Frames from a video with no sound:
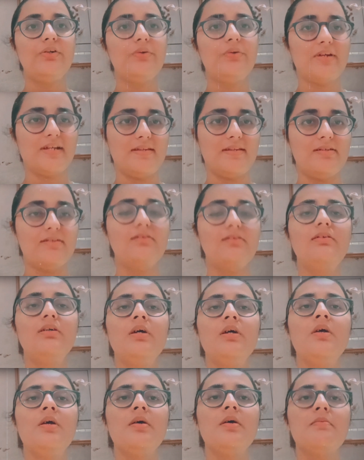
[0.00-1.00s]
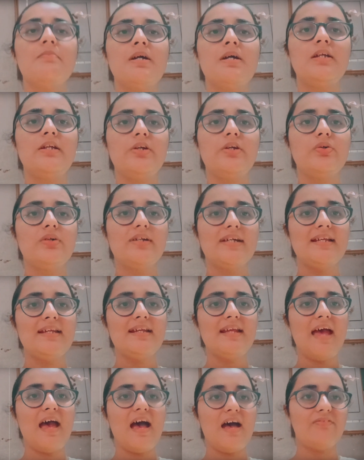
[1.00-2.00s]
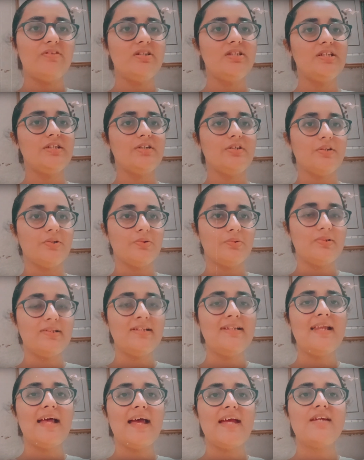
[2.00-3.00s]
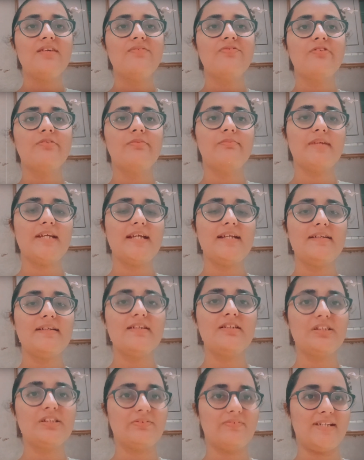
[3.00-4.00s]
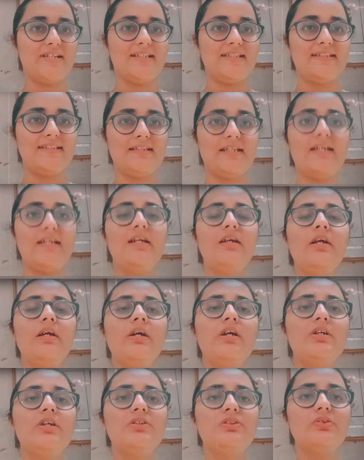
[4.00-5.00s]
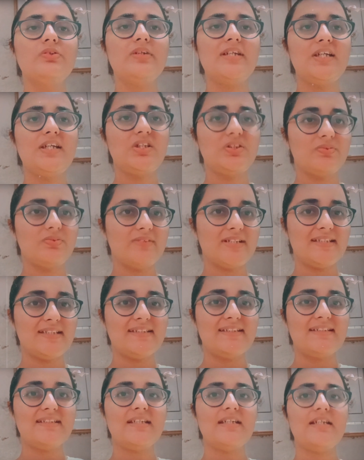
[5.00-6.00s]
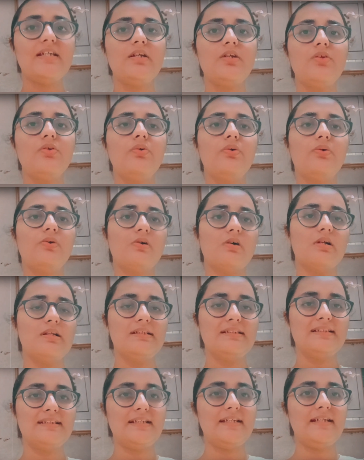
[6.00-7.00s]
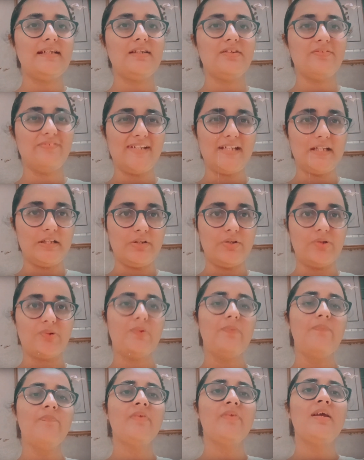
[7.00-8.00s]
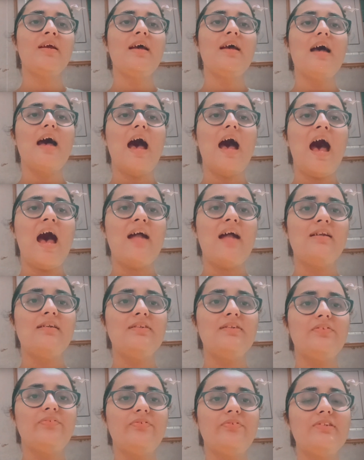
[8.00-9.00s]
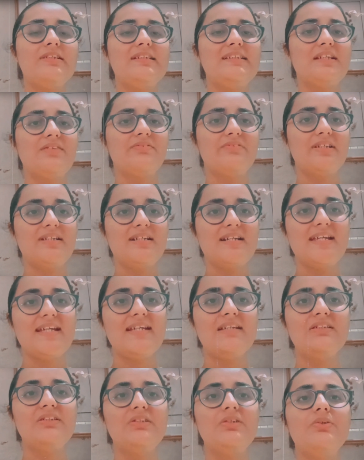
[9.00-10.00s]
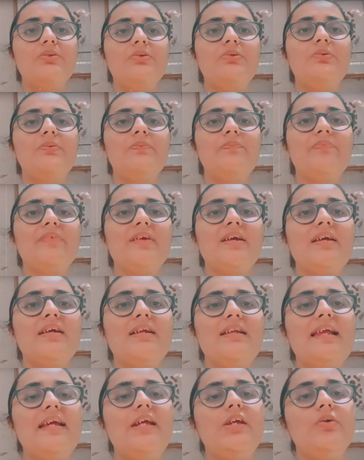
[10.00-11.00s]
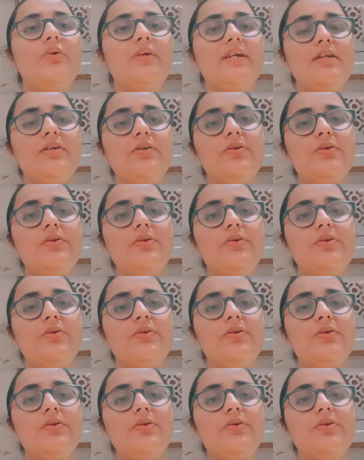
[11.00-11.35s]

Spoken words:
together, but you can have a schedule. Like for me, it is Wednesday, so each Wednesday you all see the video, and full 7 days you can